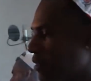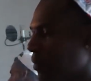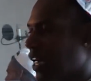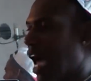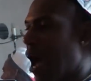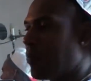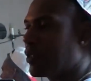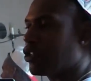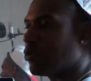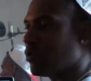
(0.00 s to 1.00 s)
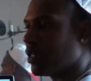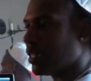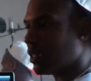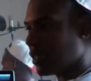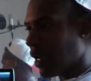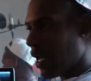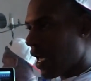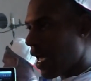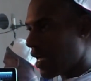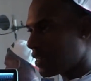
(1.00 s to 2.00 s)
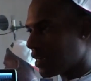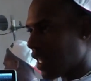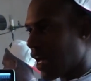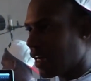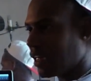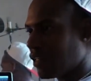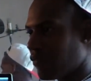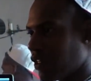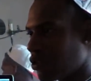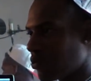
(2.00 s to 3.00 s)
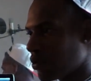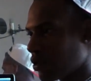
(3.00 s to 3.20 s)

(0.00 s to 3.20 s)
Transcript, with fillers: as many opportunities as a lot of individuals.